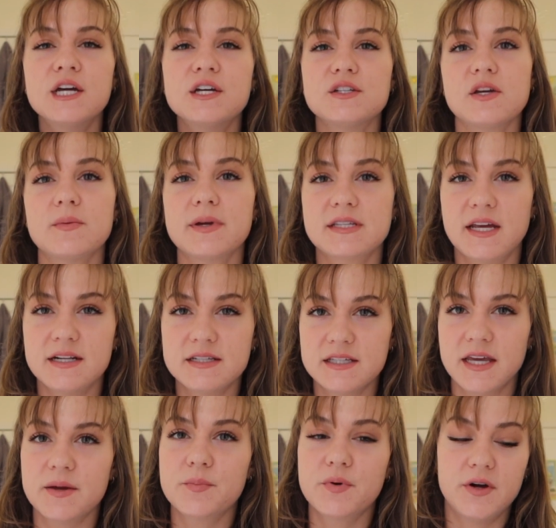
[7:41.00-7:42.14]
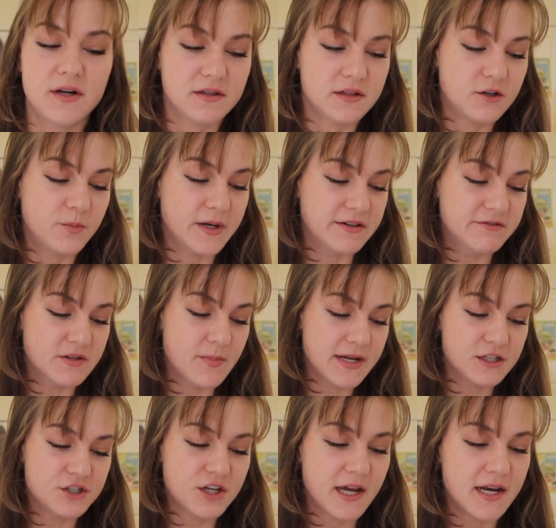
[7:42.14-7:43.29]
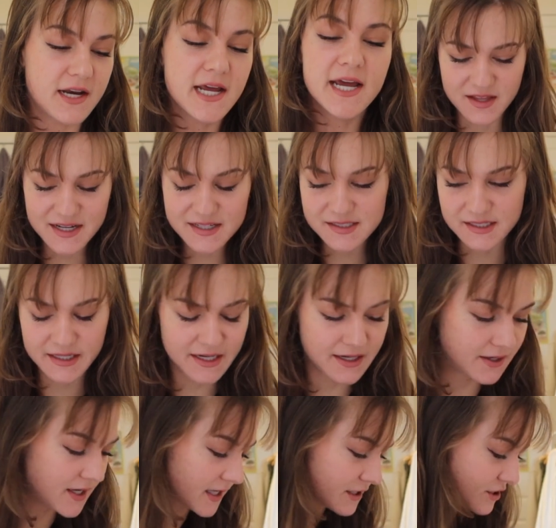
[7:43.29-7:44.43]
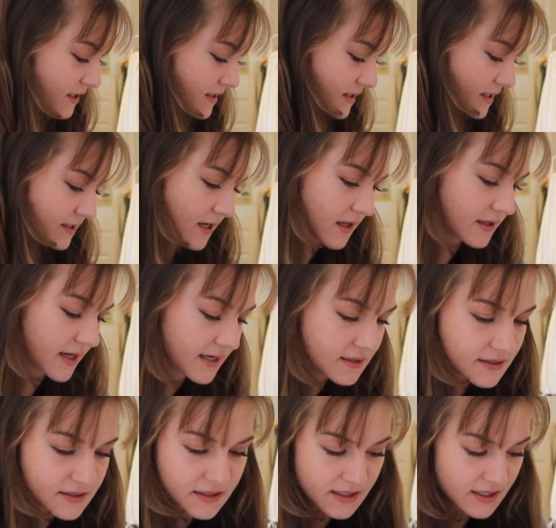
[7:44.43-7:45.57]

So I'm excited to like put a little bit of dimension. Lastly, actually this is not last,